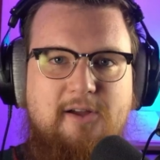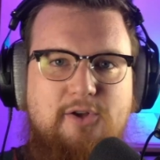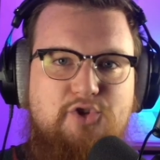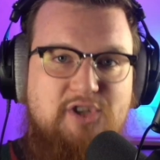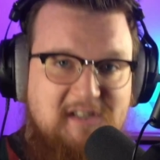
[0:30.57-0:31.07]

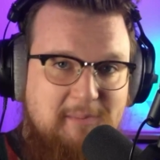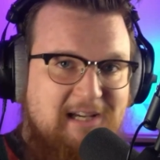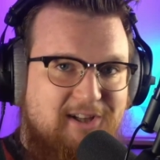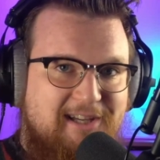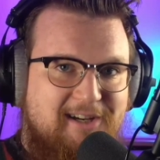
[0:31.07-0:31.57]
Just to be
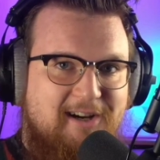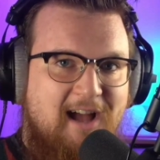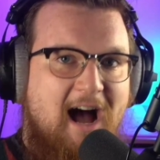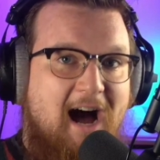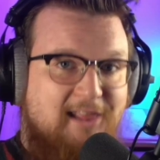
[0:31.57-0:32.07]
clear,
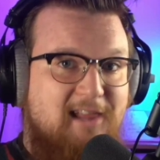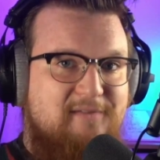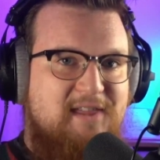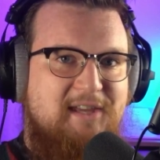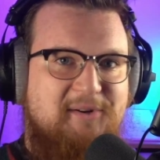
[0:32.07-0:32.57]
I love
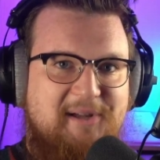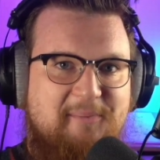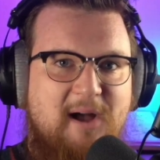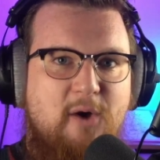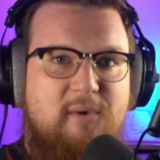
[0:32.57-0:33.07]
Ethereum.
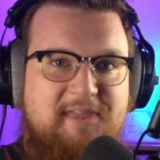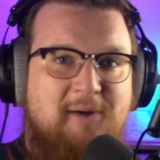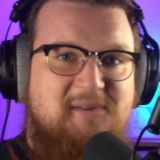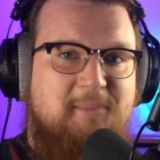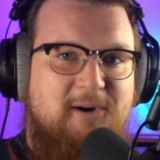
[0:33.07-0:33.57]

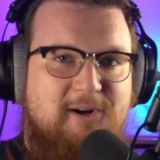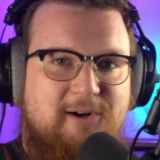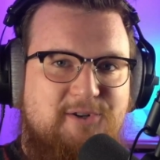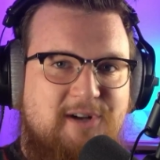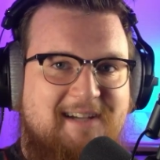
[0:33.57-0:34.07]
Without smart
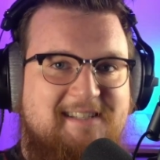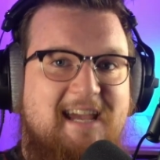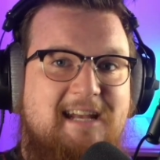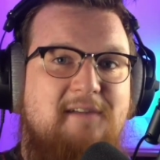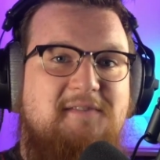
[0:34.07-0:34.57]
contracts,
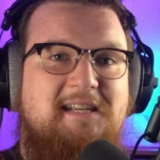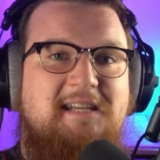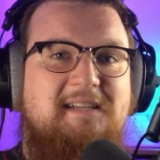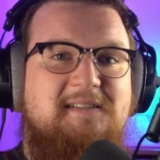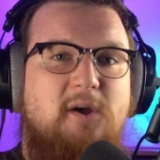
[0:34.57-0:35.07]

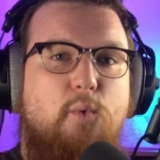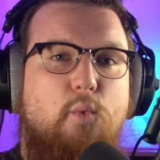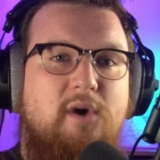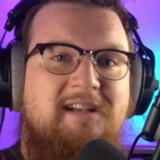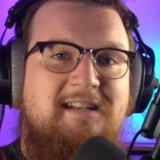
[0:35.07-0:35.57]
NFTs
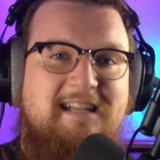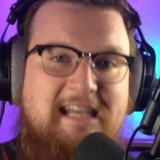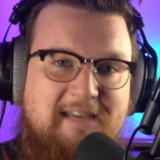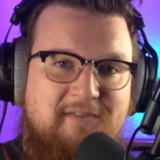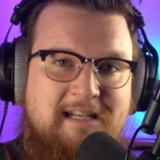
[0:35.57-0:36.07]
wouldn't
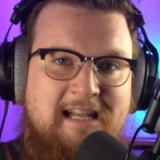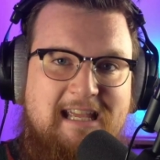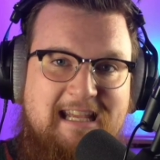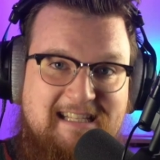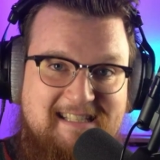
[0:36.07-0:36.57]
even
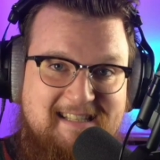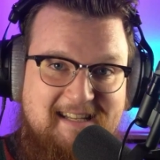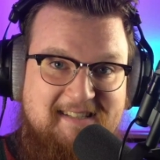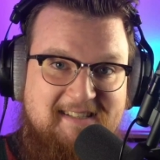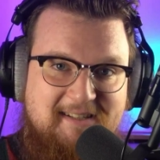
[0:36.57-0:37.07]

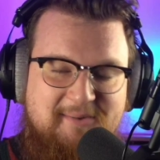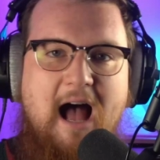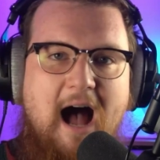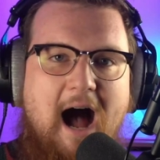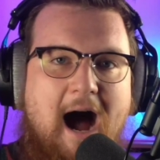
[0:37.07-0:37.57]
exist.
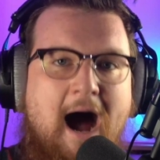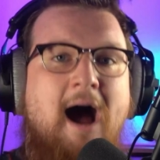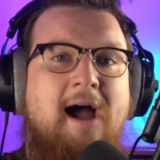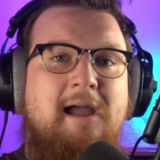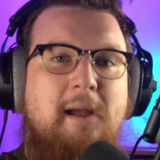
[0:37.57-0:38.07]

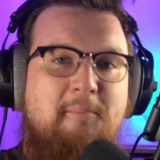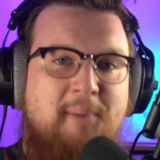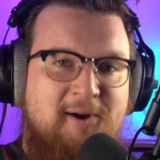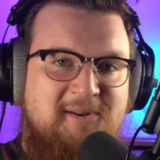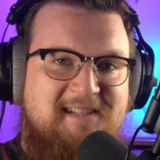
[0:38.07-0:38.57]
I
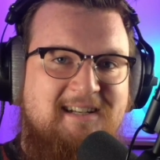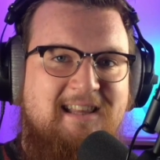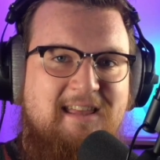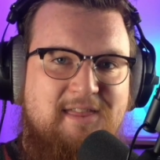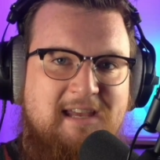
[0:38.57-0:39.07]

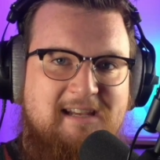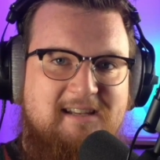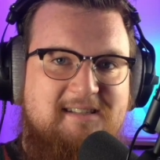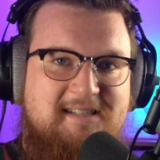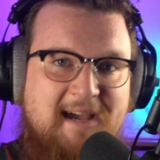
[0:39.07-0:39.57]
personally think
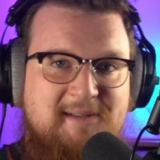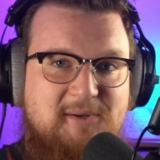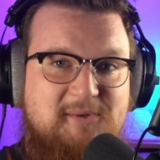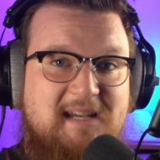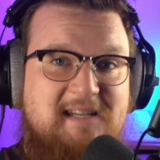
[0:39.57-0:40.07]

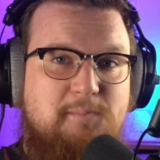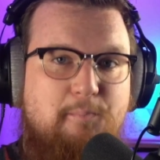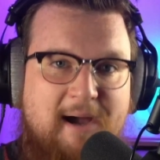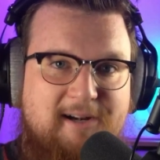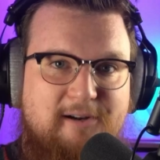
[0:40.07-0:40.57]
Tezos is
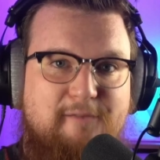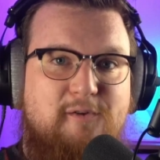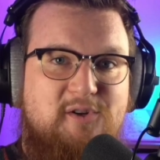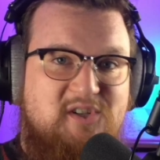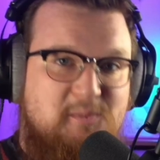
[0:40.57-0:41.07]
better for
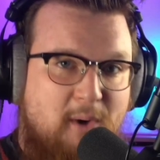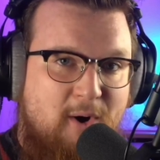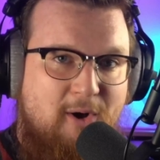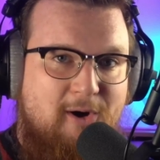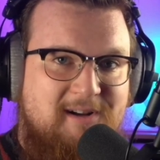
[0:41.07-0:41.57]

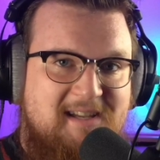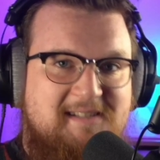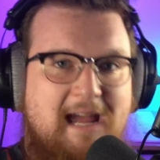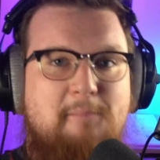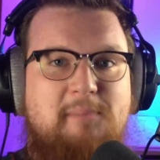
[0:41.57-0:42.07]
small artists
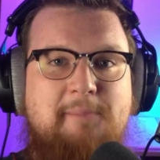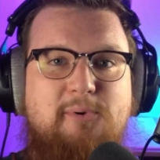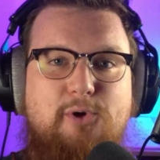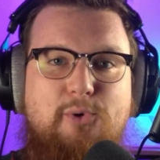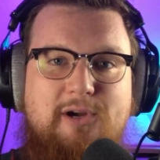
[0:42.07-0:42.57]
and
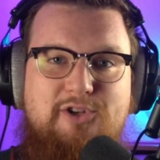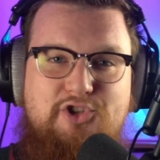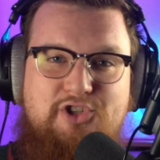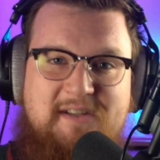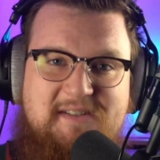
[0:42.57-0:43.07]
people who are
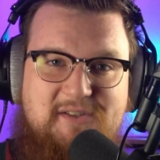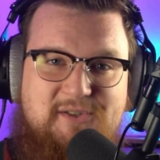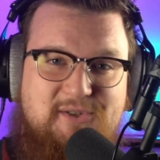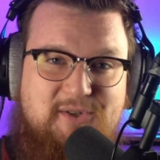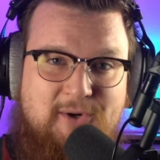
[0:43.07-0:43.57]
just
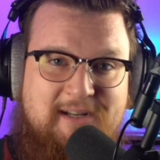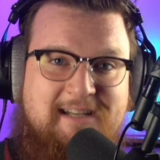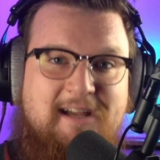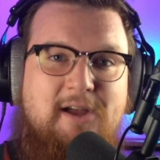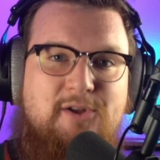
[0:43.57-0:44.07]

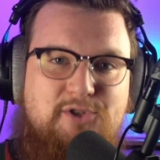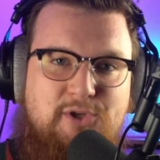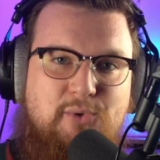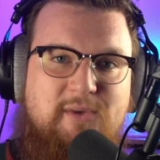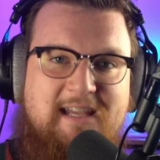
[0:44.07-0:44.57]
starting
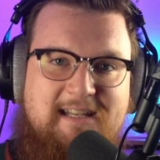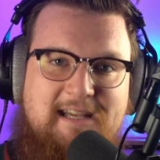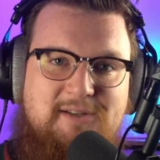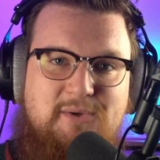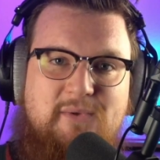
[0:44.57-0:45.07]
to get
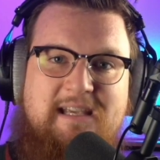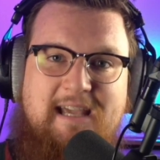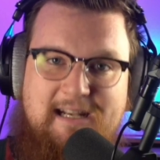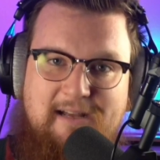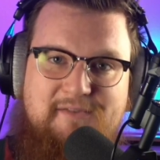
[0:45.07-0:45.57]
into the
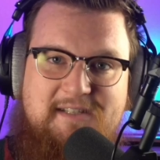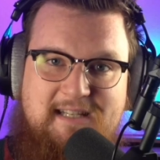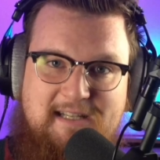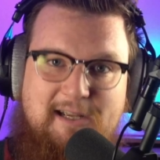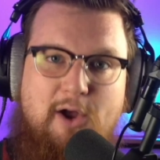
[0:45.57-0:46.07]

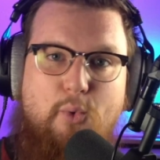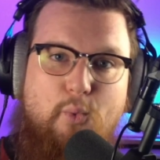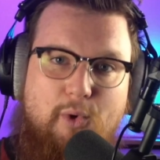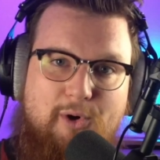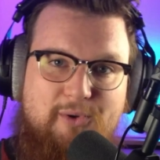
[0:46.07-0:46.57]
NFT
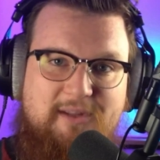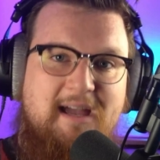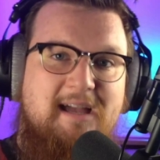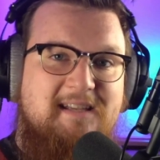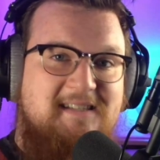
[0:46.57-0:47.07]
world
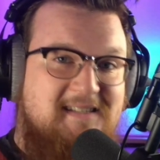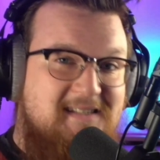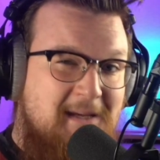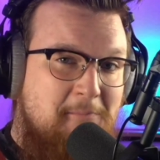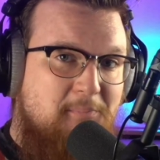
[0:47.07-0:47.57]

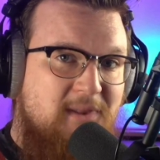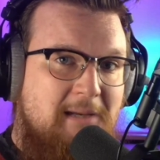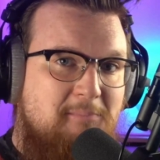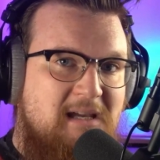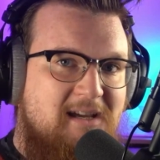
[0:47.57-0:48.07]
simply
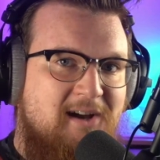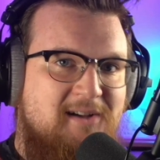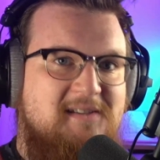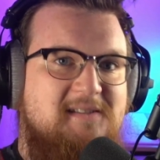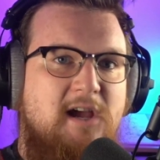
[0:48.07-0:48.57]

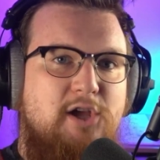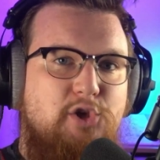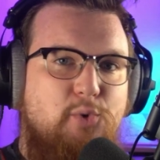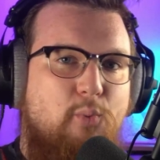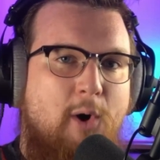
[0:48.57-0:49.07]
because
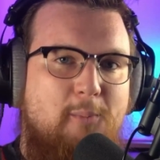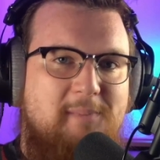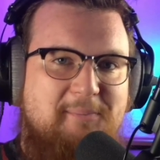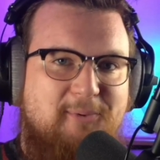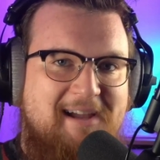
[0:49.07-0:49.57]
you won't be
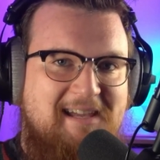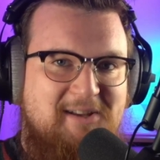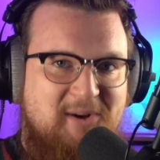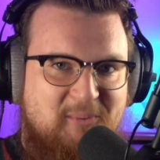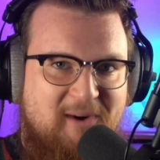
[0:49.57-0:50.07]
breaking
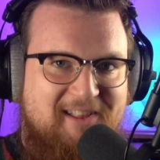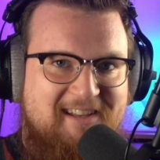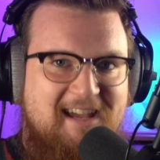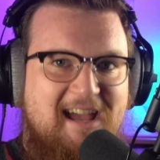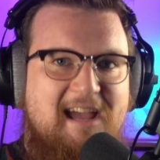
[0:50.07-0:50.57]
your wallet
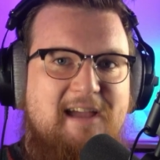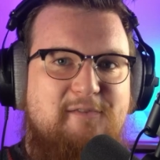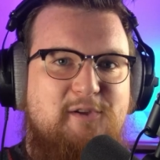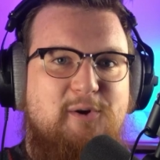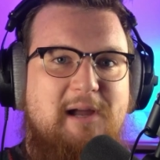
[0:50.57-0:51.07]
if
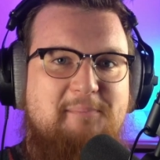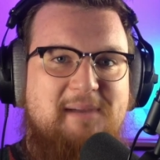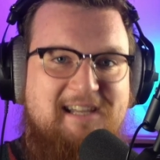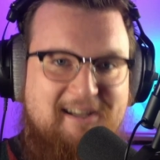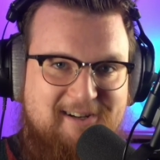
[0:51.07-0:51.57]
you're a
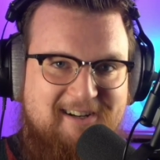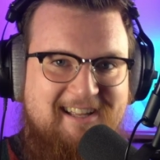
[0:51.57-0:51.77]
beginner.